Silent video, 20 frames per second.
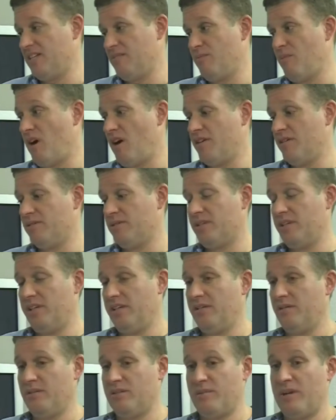mottos
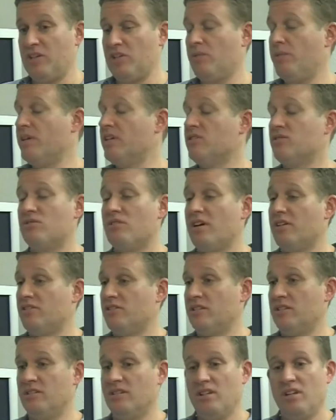here, especially with
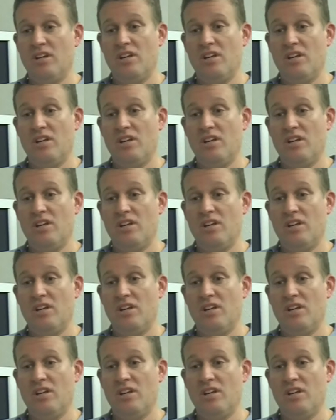construction.